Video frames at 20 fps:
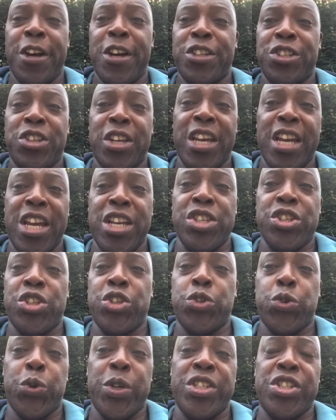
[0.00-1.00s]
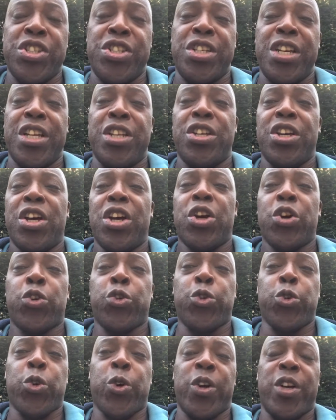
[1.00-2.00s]
to his twisted,
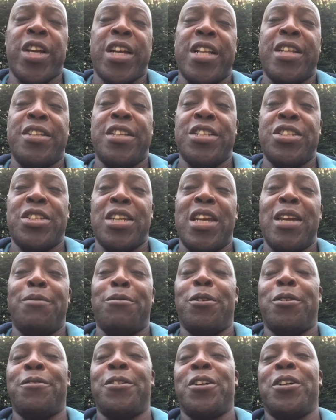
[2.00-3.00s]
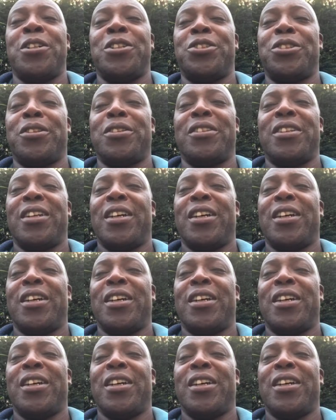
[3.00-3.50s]
crooked, deceitful version.